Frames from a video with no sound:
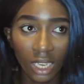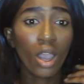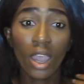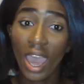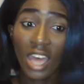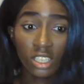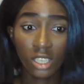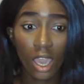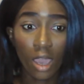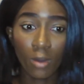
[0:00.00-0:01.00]
But at the
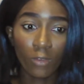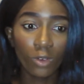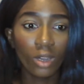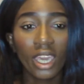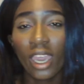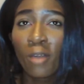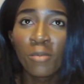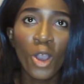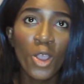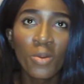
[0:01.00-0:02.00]
time I thought, okay, I'm
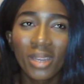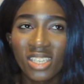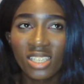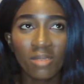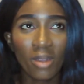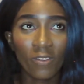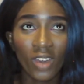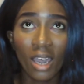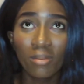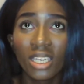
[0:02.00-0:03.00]
home, I can see my
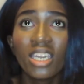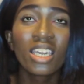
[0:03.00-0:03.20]
family,